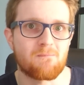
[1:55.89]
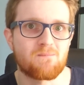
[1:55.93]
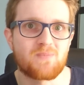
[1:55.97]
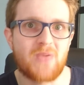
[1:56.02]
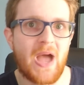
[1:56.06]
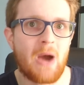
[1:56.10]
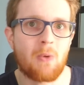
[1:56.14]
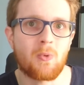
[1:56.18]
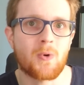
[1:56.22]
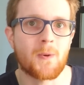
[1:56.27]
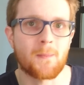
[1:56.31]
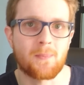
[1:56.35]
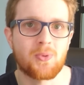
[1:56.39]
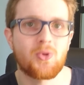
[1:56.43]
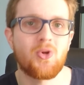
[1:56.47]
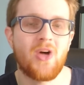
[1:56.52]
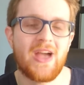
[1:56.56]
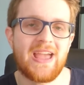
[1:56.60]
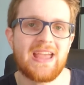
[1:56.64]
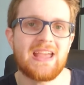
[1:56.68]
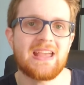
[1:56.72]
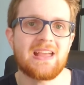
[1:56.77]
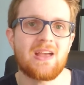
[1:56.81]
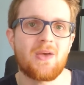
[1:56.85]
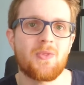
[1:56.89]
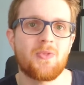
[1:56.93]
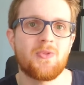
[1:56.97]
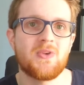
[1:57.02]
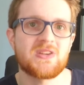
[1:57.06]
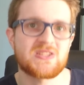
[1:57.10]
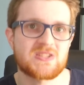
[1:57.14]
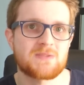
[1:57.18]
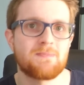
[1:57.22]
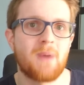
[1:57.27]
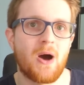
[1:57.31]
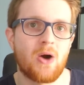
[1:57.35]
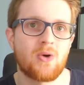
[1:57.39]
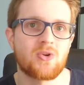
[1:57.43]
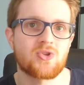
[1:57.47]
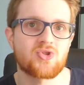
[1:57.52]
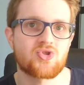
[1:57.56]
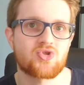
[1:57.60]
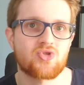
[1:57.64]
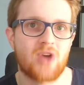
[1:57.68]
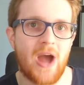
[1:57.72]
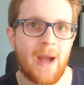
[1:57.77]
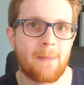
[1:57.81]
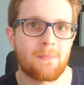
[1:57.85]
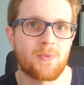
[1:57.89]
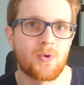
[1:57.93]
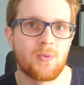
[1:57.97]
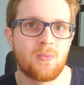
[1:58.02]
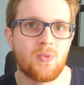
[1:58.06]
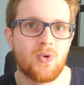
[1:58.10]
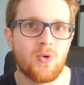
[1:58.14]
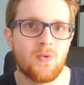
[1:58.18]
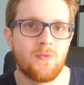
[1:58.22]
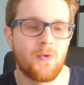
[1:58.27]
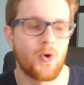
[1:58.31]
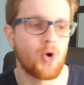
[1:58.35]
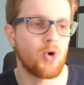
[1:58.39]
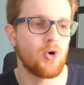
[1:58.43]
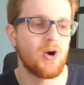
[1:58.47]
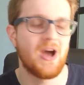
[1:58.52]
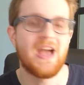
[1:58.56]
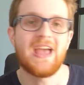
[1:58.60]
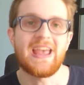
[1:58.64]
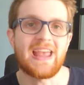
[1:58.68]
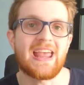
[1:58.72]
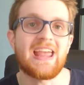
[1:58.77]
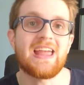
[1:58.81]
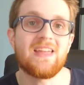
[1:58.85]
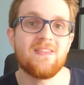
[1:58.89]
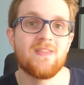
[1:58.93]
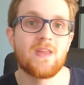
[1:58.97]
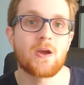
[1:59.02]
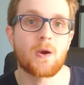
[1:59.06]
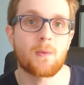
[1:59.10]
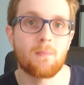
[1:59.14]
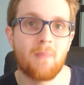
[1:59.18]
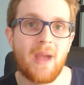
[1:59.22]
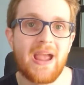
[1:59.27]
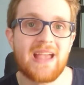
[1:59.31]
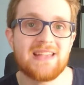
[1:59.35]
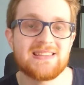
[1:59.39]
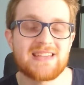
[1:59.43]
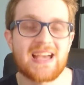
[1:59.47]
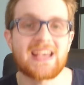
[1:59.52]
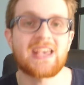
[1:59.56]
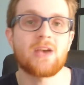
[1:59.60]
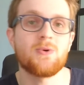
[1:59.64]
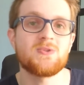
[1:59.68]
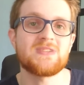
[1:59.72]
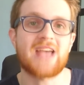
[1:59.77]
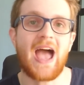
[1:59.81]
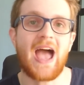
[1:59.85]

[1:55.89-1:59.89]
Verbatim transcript: that were playing the spell and trap removal in their main deck. It was